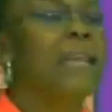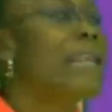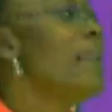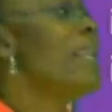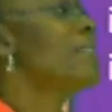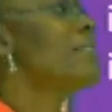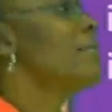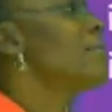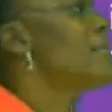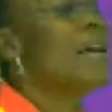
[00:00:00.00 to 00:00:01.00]
Now let's
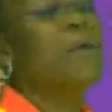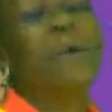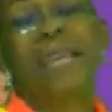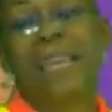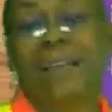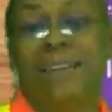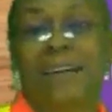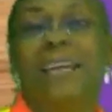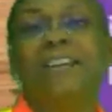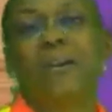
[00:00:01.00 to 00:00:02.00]
start looking at the
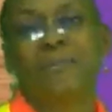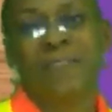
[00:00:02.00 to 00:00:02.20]
kingdoms